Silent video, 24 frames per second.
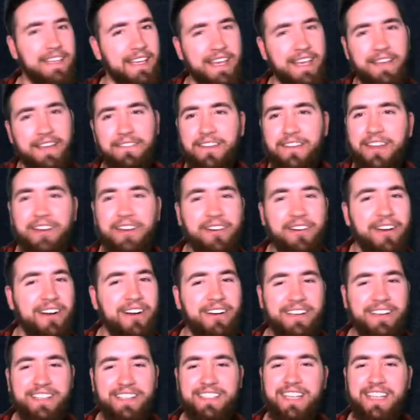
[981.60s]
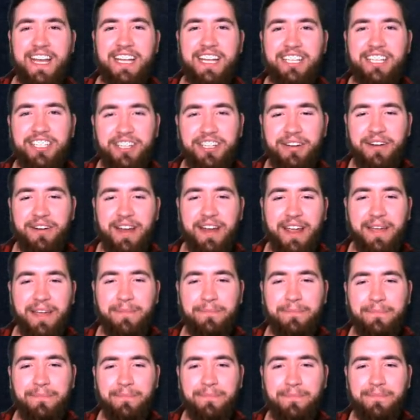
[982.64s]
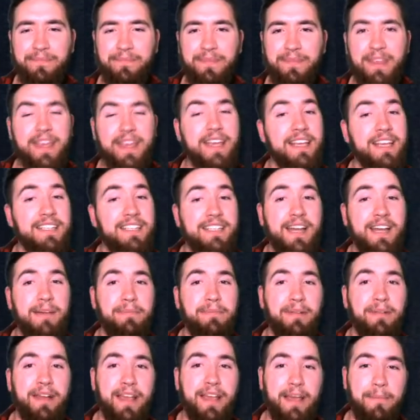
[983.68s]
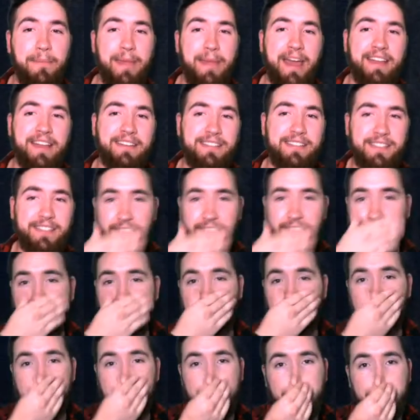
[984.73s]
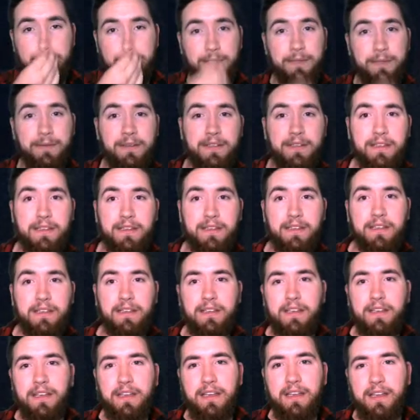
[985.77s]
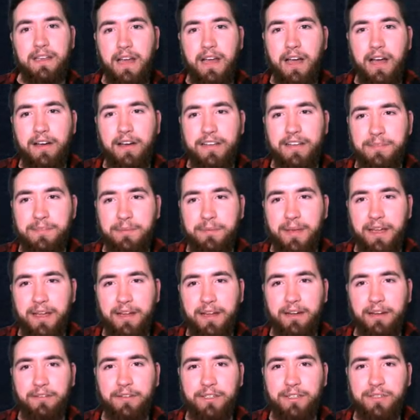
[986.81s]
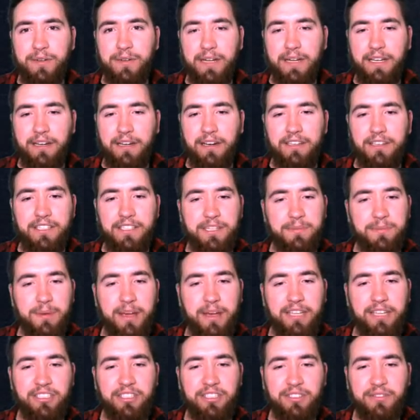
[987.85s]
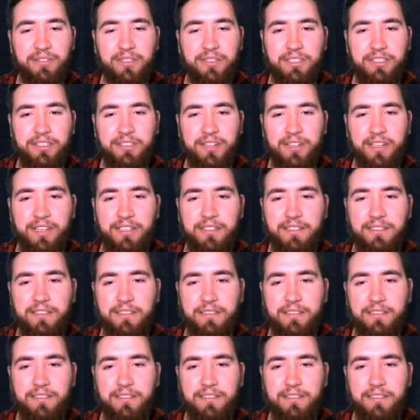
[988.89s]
Give it your all, because I sure am. He's not playing a mat and sleeves. Oh, he's playing over 20 cards. This is probably just Crystron.